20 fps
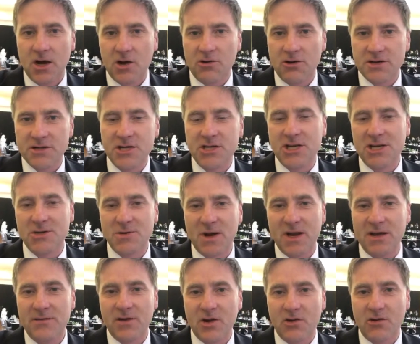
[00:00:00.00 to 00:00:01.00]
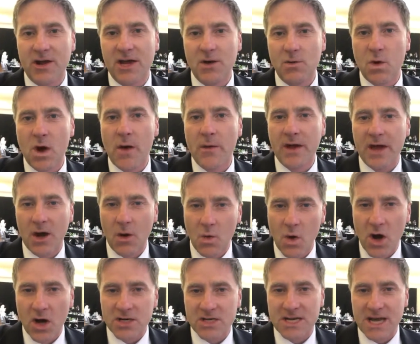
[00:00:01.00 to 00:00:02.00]
across the G20 have agreed where we're going to
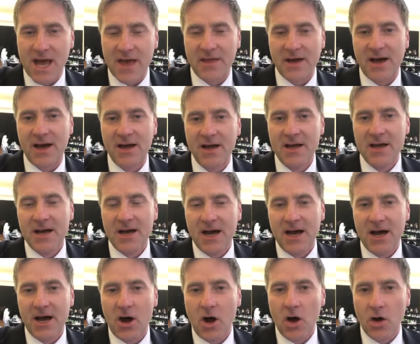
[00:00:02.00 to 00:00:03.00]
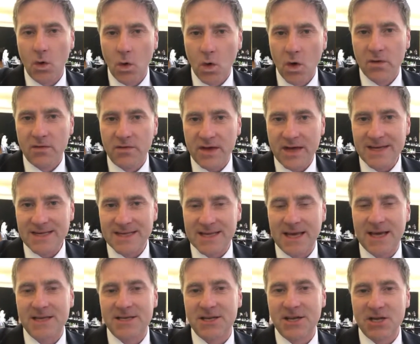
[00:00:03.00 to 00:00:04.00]
work together on all of these
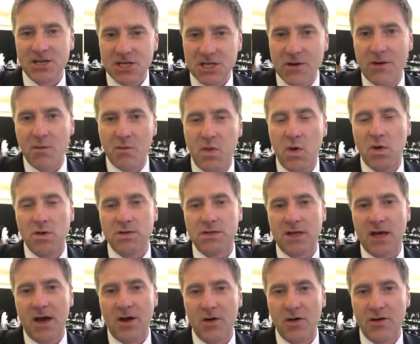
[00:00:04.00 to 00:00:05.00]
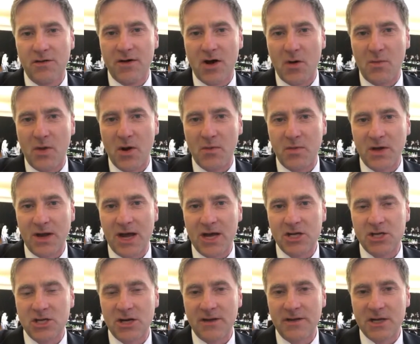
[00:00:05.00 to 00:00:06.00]
things that are so important to the health of our
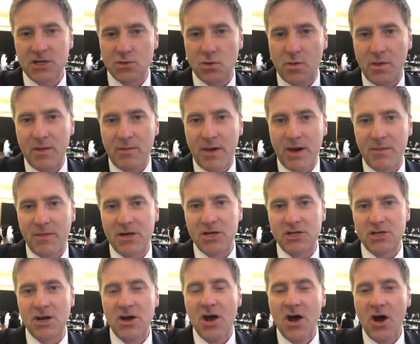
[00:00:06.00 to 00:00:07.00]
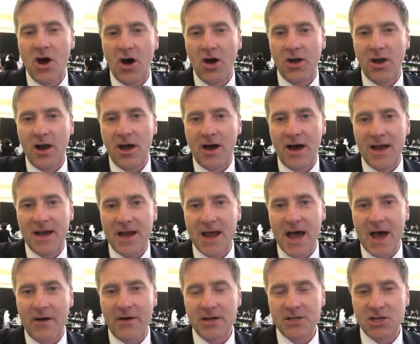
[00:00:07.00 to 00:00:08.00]
population. And this will be published online
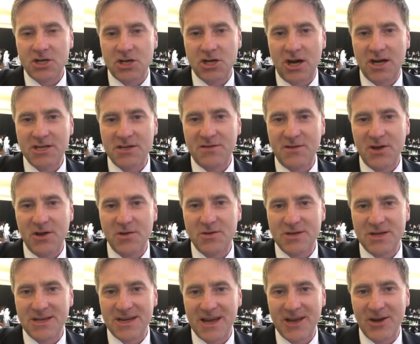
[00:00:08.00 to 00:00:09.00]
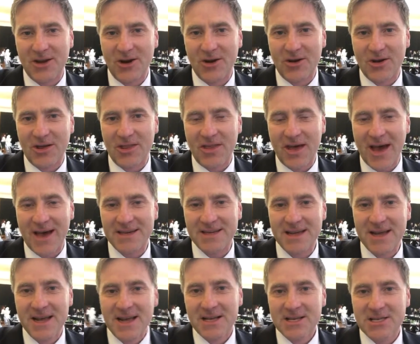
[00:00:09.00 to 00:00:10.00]
now, and it's a chance for you to take a look at that.
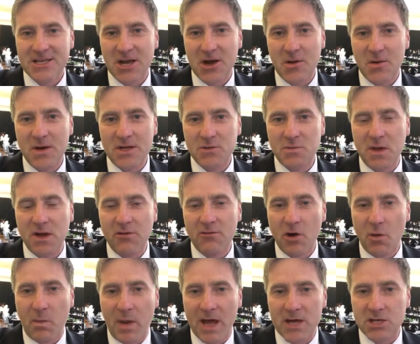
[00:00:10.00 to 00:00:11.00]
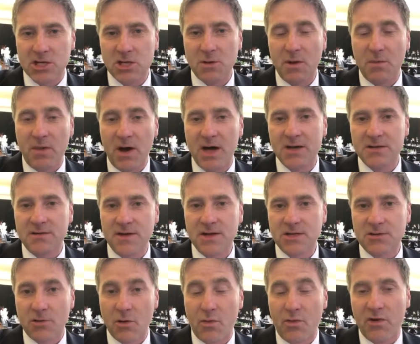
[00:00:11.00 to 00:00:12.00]
So it's been a real pleasure to be part of
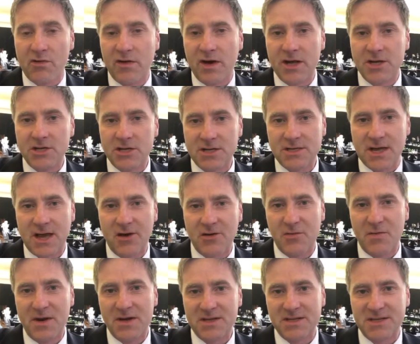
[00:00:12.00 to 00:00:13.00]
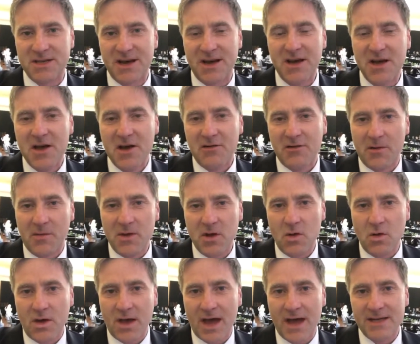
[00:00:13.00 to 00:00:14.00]
this, a real privilege as a health minister from
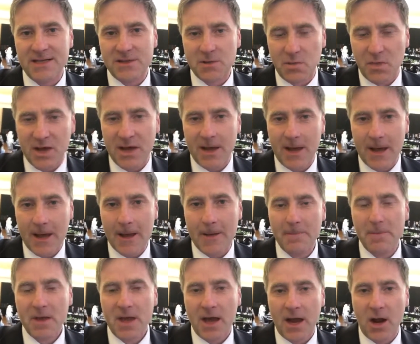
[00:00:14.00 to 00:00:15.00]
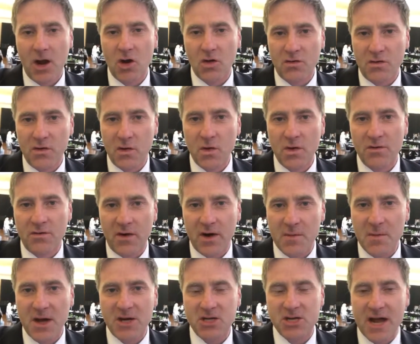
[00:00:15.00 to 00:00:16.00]
the UK to be here. And I look forward very
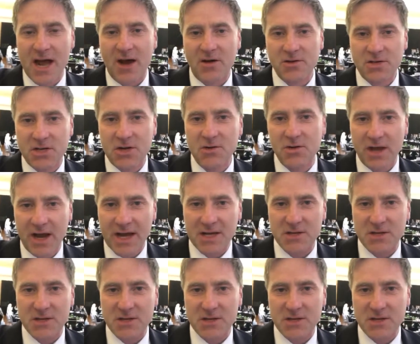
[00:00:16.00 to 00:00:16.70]
much now to the